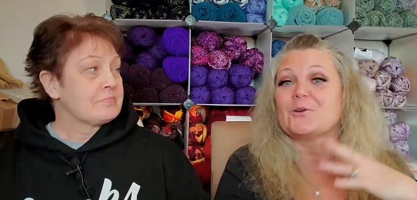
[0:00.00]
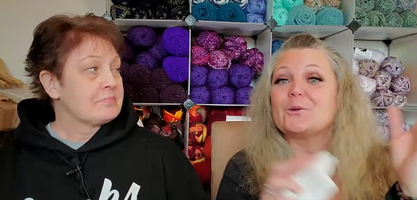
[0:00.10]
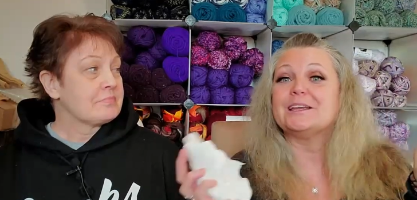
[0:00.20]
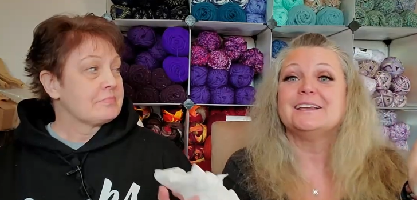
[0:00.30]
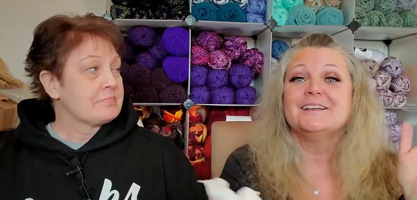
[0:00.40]

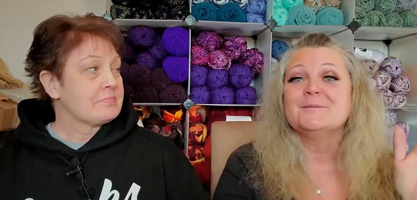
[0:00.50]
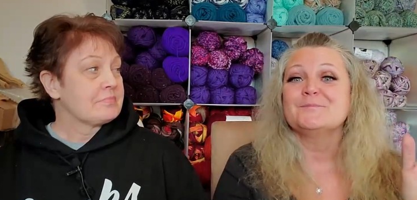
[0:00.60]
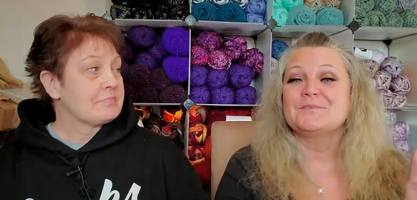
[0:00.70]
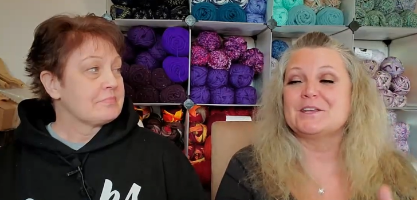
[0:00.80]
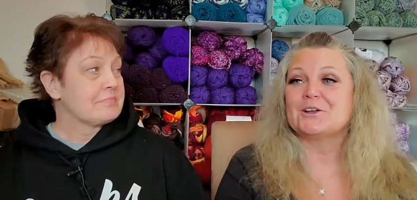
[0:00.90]
Speaker 1: we,
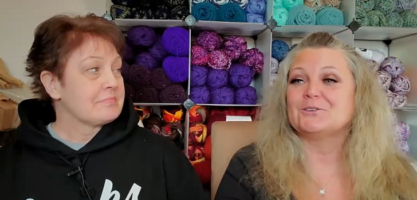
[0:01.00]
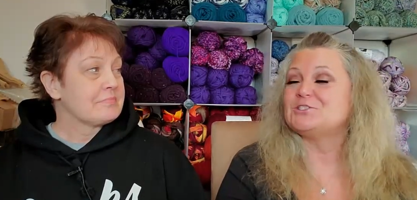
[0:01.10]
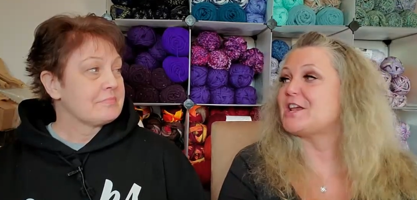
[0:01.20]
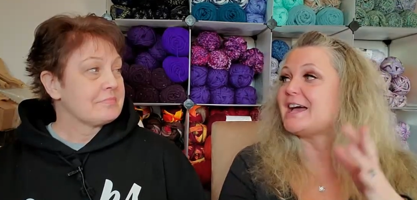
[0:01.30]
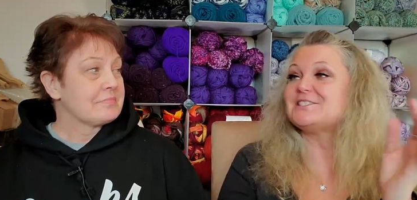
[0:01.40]
you know,
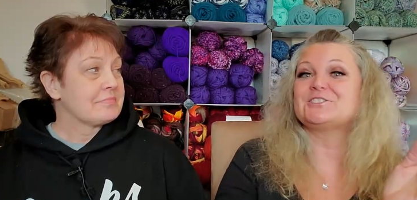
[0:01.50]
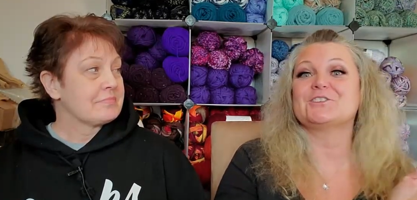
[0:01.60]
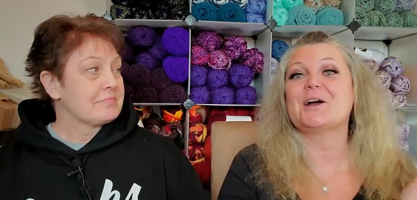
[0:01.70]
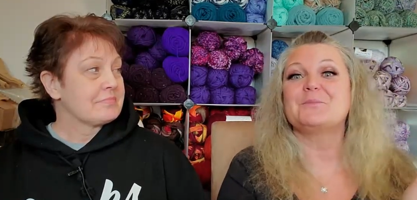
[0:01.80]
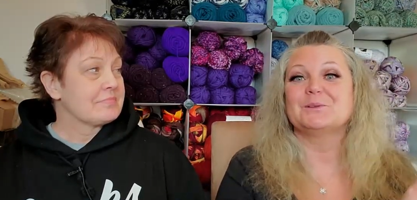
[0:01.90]
jazzed her
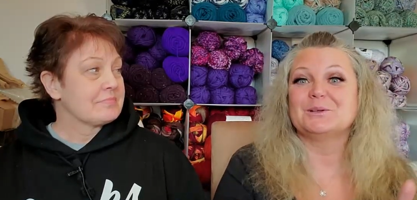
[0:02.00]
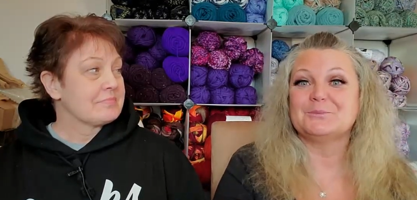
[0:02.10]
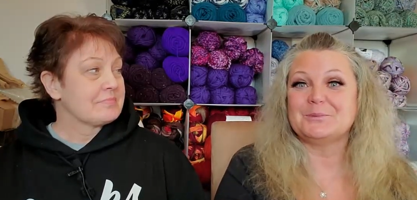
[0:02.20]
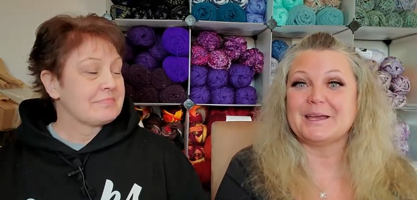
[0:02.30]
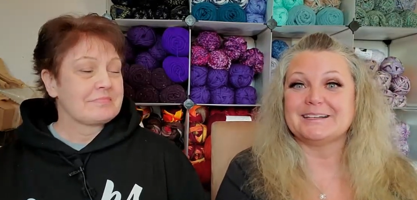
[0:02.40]
up a little
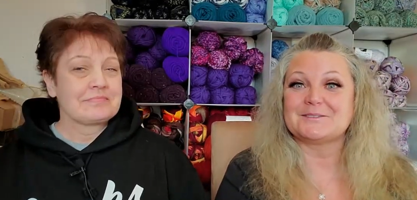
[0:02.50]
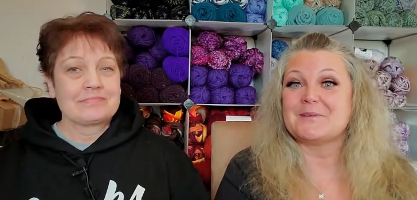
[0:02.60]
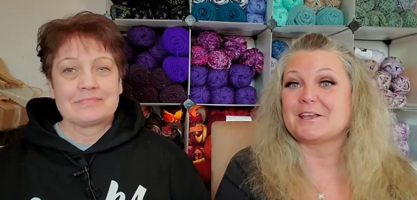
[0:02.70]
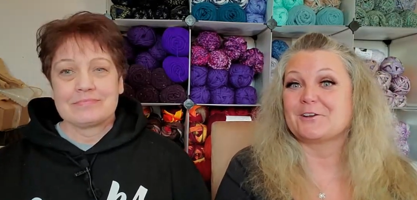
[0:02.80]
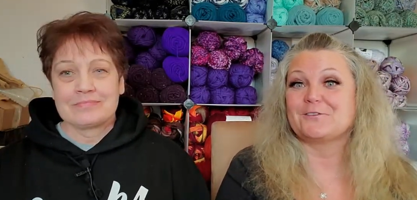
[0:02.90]
bit to
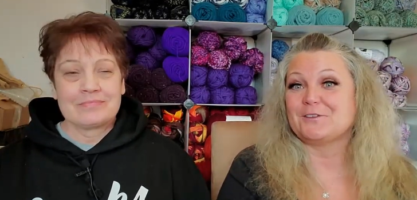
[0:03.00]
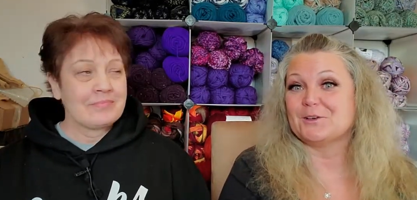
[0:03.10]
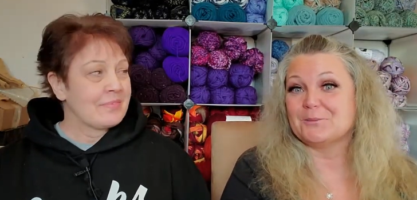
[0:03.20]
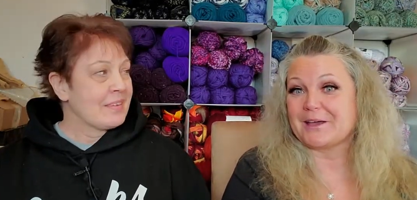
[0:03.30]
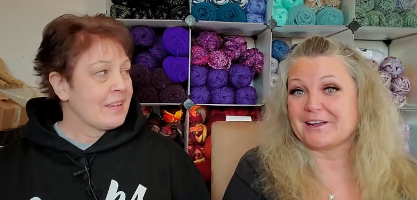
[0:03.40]
make her
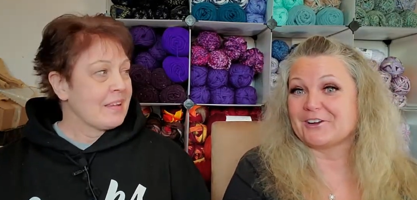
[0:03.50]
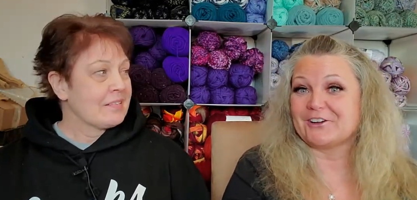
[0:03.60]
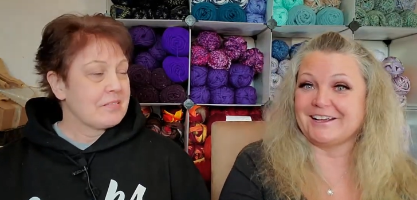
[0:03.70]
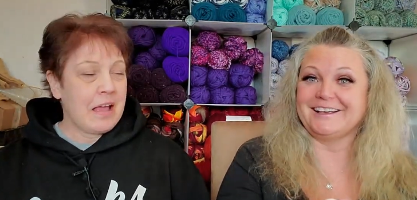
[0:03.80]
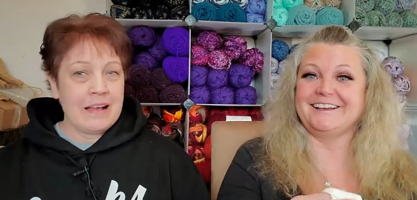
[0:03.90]
feel
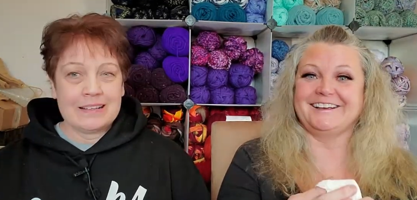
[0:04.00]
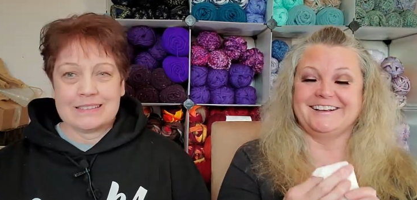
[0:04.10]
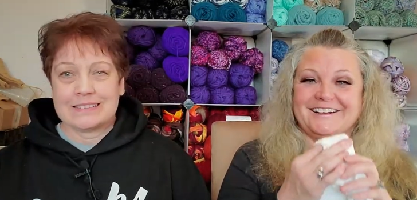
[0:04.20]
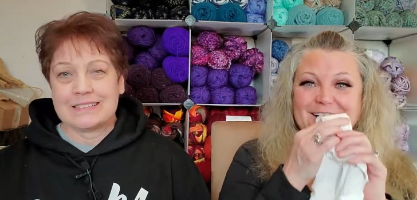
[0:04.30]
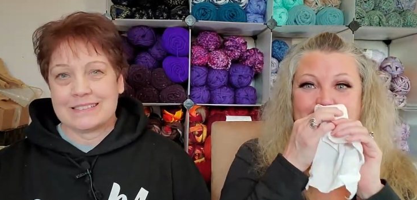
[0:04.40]
better.
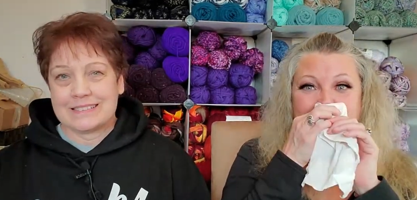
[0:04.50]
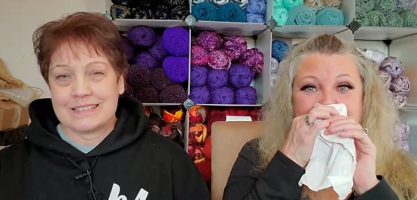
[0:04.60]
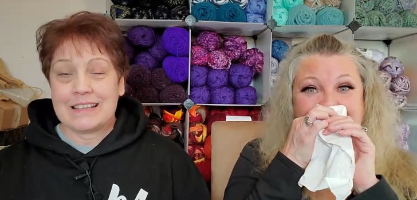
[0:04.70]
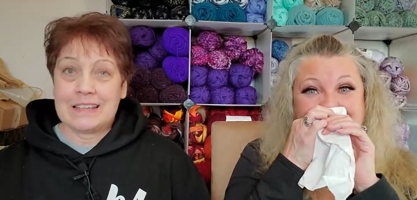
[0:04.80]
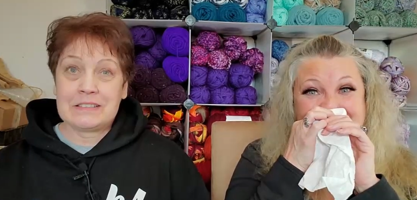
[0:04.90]

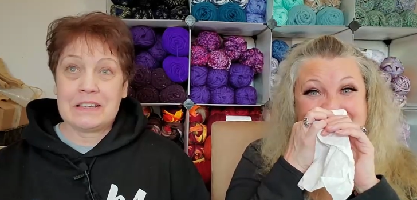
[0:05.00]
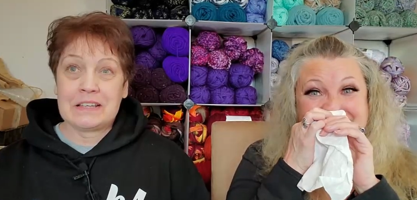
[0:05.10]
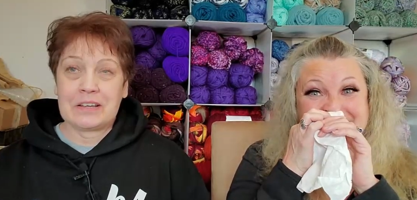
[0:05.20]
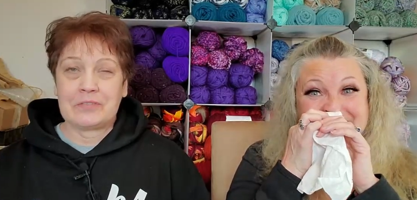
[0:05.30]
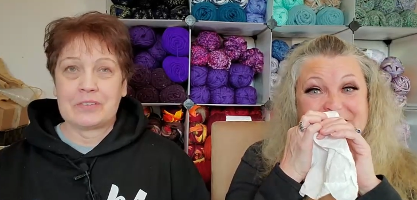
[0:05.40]
It
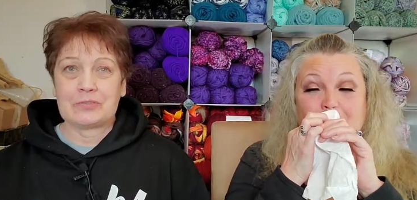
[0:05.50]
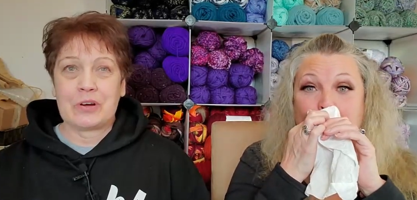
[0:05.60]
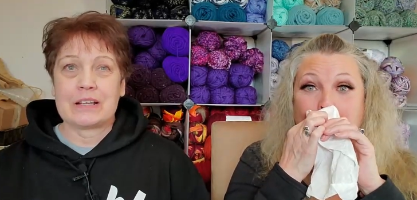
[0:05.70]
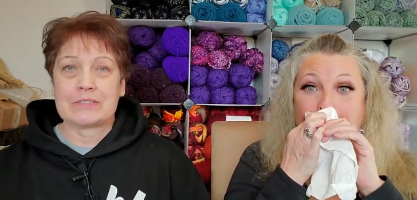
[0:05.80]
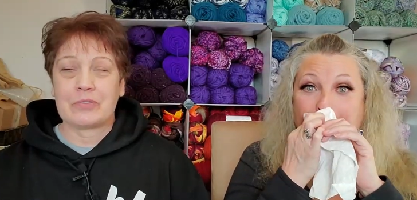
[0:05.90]
did. I feel
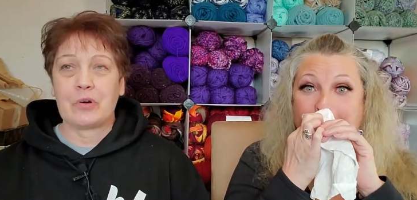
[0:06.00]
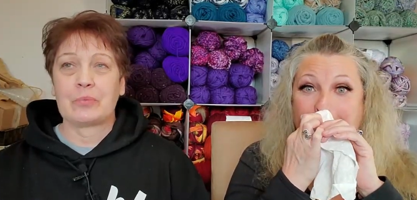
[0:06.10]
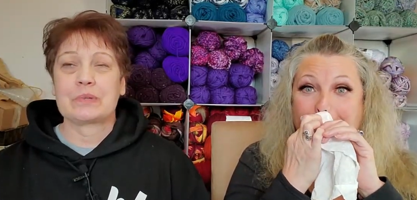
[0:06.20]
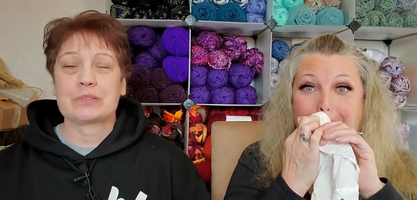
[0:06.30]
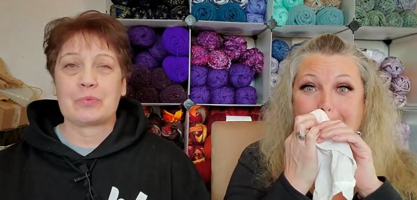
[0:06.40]

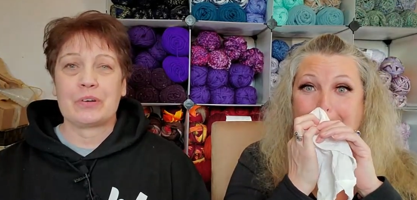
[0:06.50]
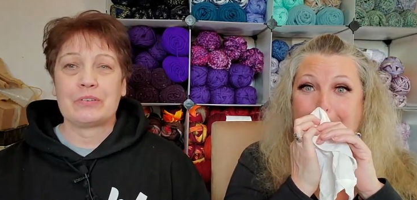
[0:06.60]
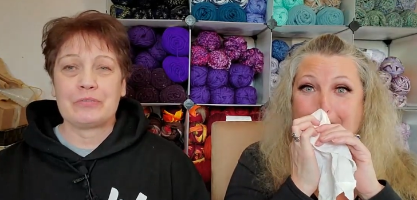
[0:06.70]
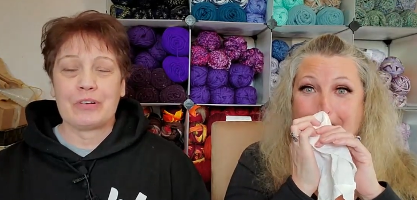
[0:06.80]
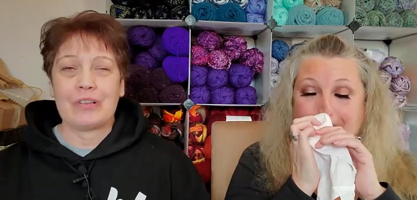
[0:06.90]
Speaker 2: transformed. It's
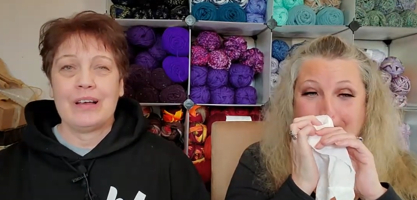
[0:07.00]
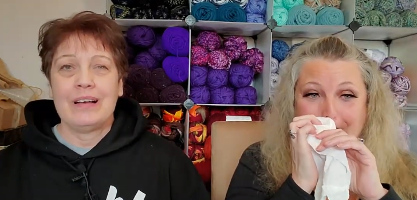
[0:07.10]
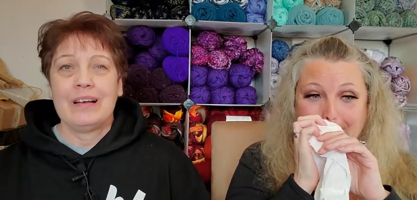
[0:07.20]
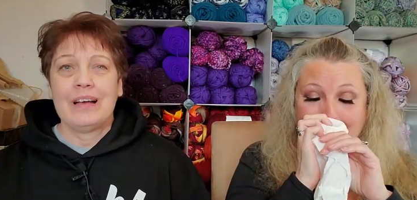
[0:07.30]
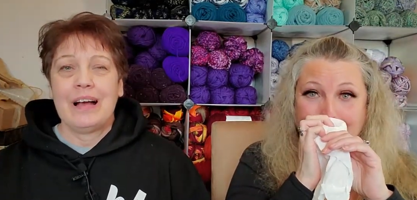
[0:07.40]
wonderful.
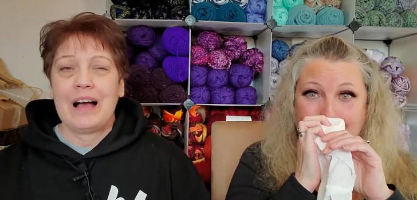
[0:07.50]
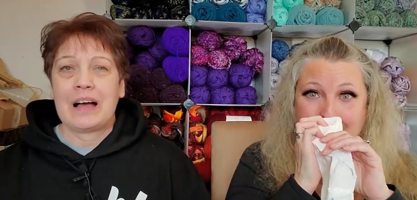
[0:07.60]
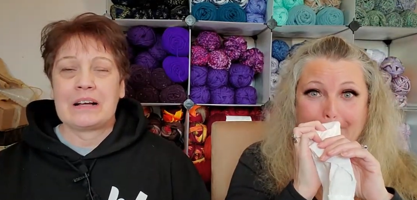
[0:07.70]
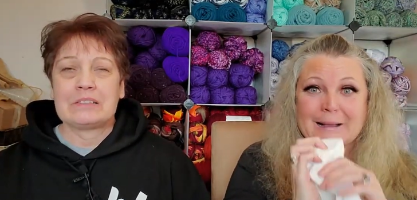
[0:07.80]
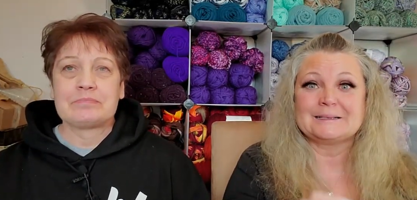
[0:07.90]

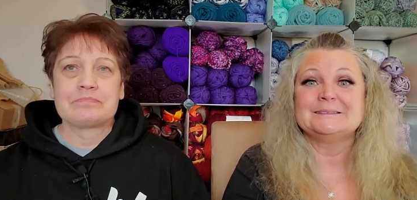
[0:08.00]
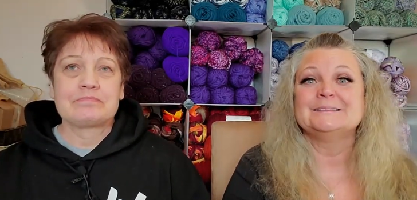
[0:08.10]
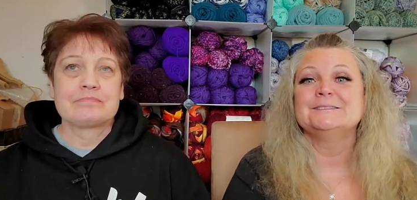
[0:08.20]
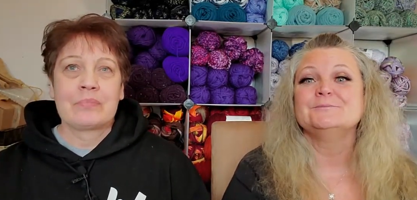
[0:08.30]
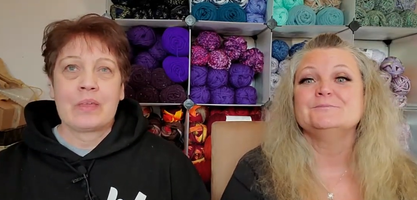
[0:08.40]
But
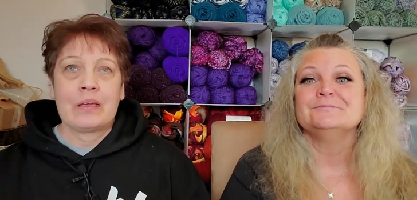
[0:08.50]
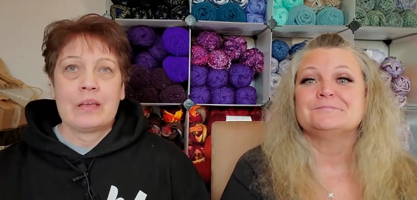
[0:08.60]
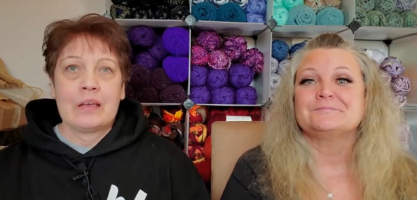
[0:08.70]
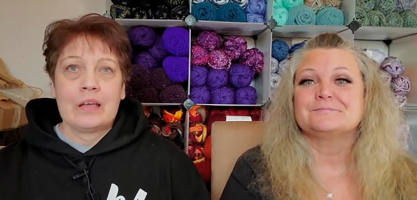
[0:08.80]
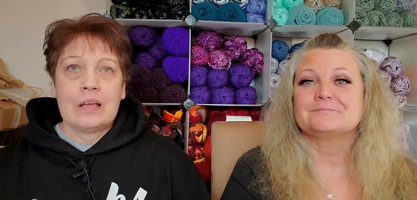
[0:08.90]

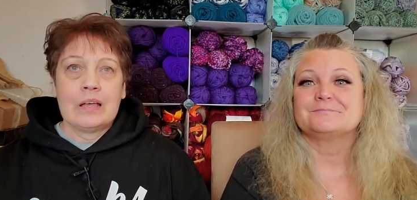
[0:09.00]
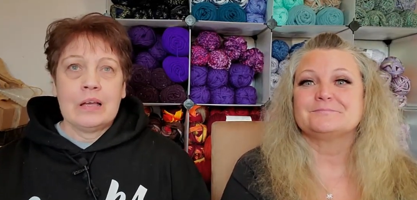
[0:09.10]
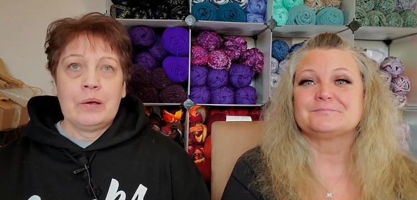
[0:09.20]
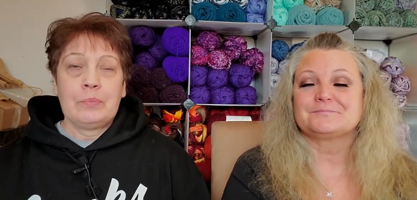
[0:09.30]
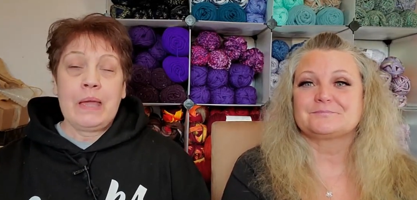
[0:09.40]

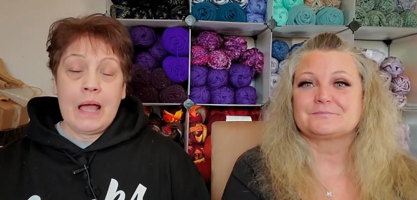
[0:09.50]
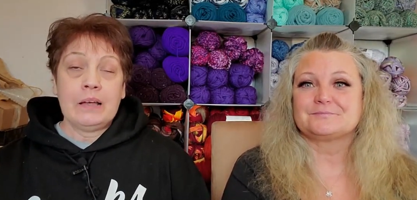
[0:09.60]
yeah,